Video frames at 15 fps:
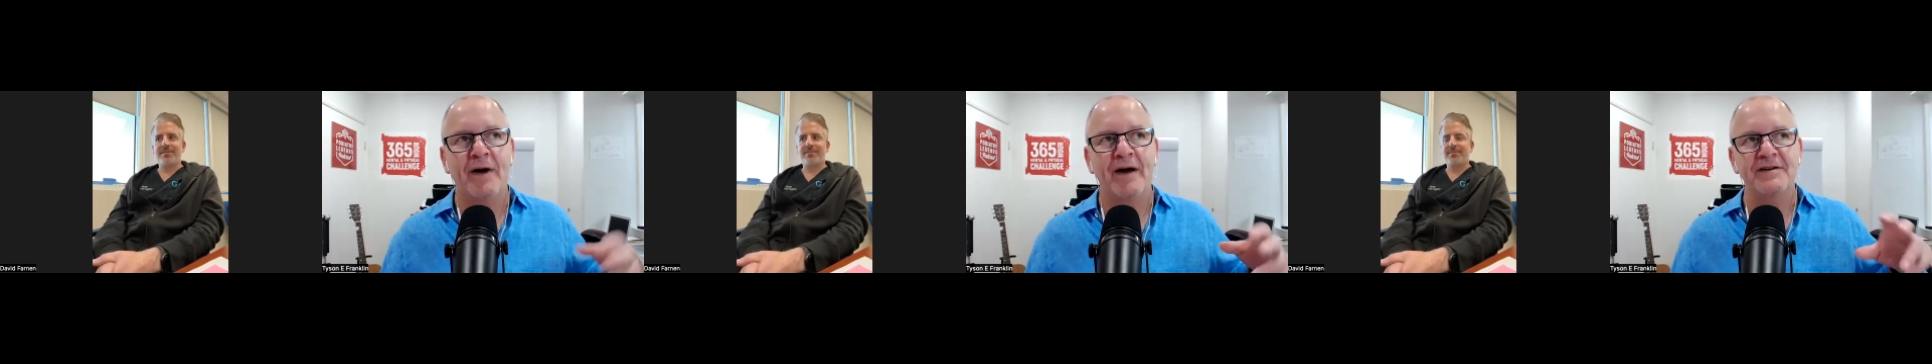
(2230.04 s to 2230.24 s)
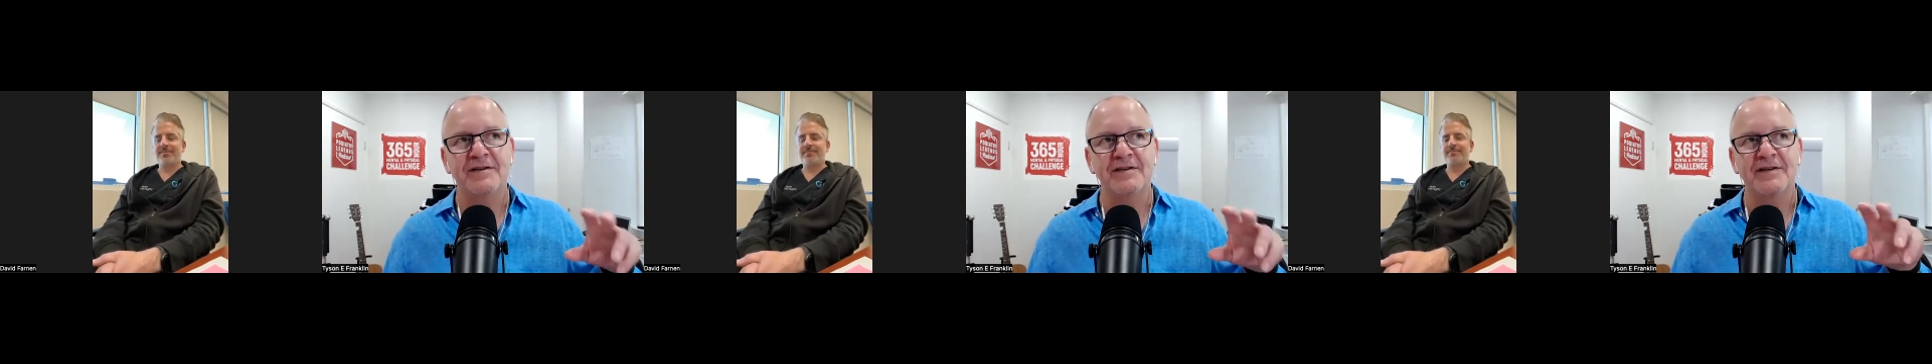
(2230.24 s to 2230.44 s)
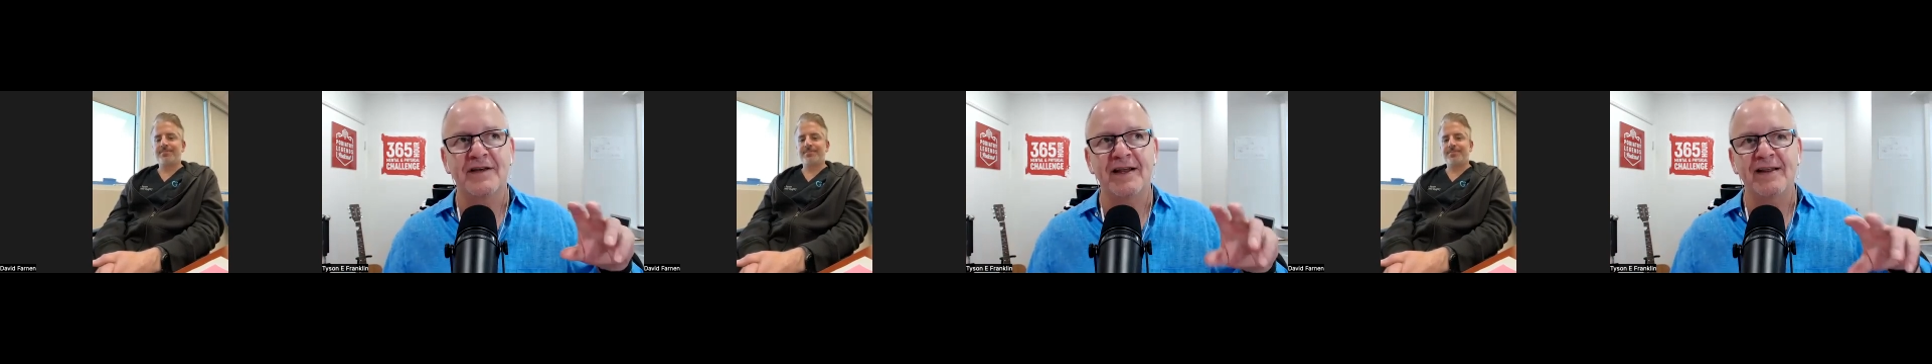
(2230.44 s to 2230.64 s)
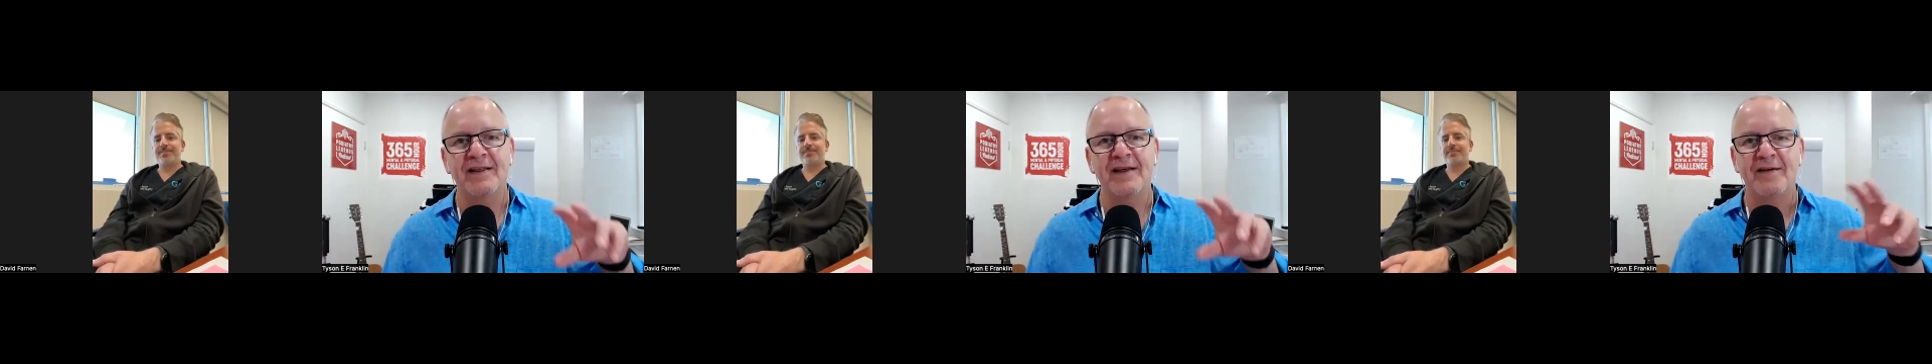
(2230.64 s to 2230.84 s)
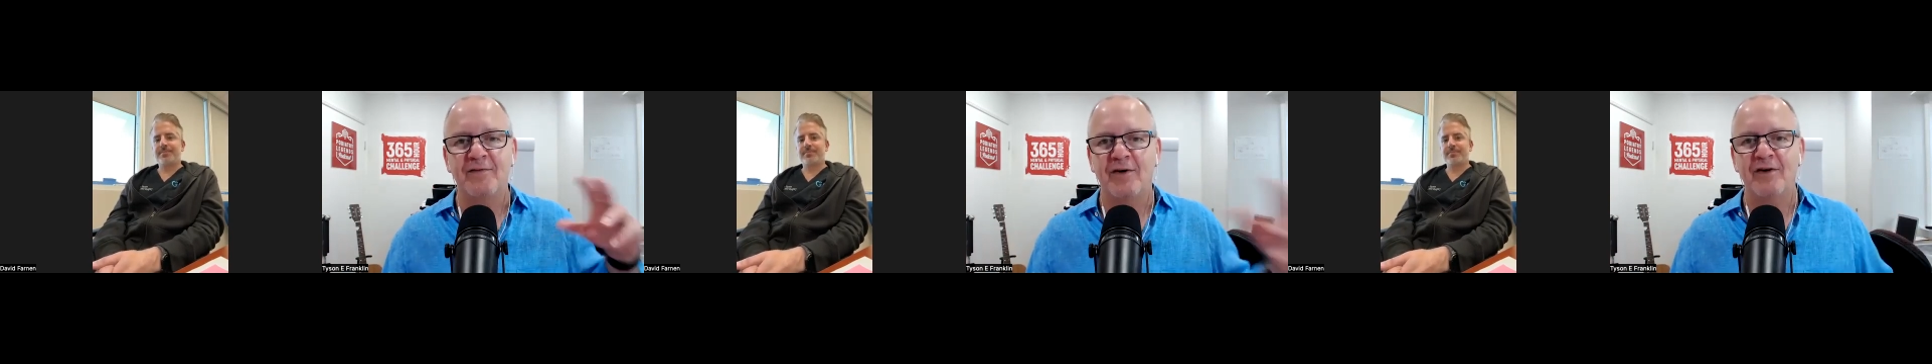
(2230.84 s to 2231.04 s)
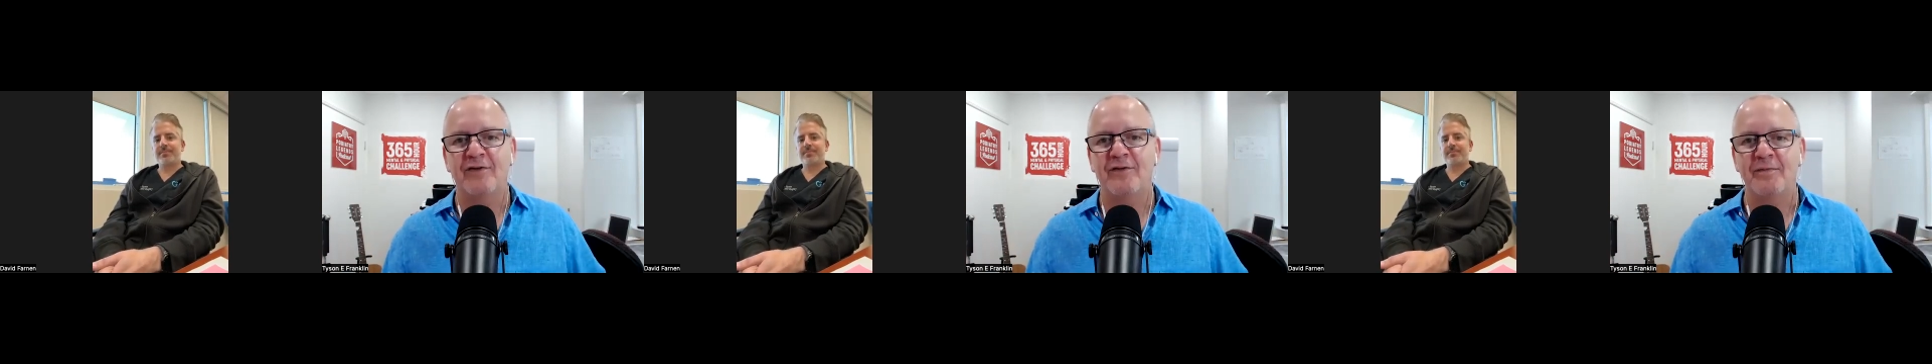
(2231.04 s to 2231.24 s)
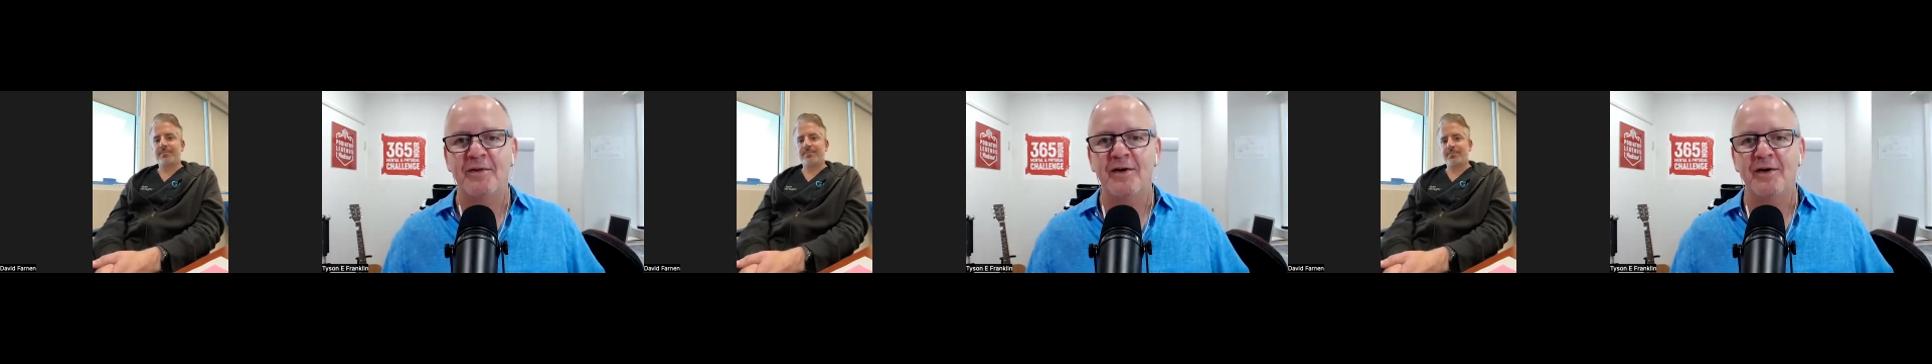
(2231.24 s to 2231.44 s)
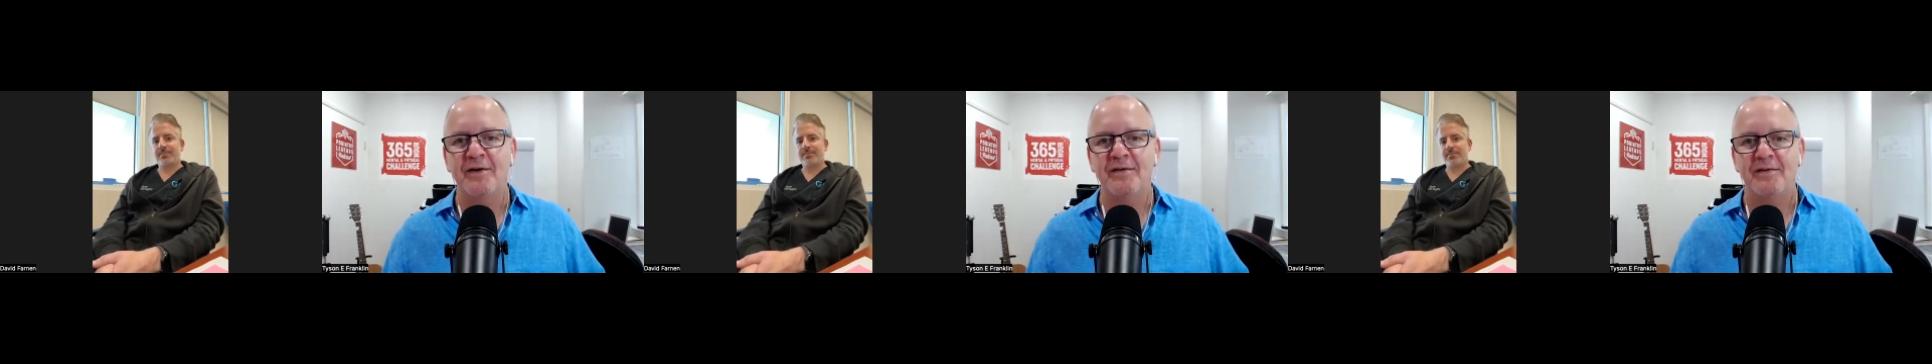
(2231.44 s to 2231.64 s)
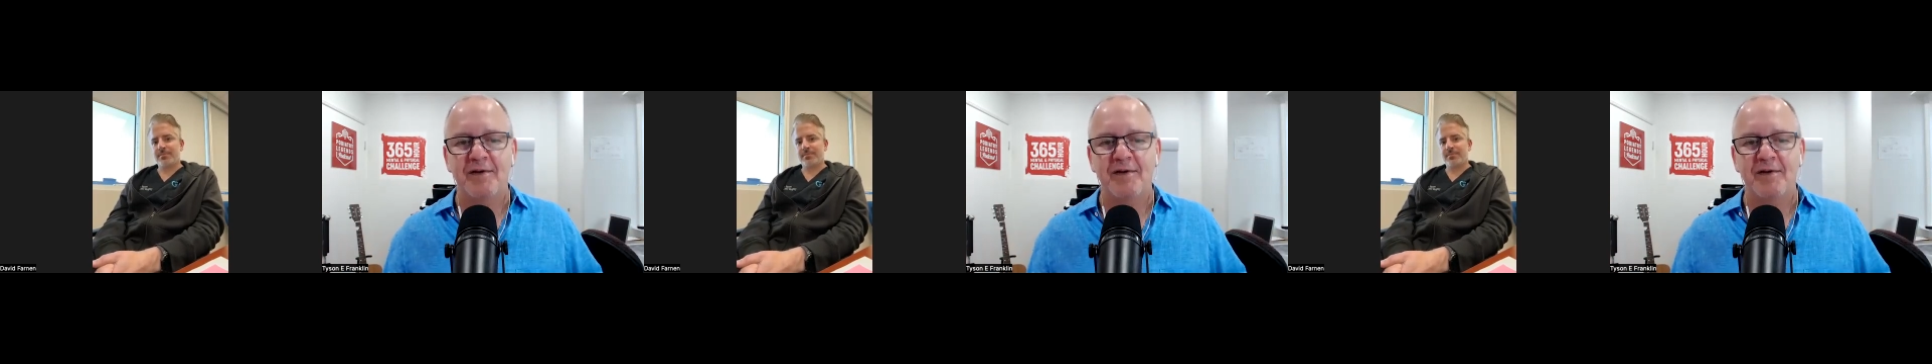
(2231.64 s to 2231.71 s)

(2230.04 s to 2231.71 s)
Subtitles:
patients getting the advice from you,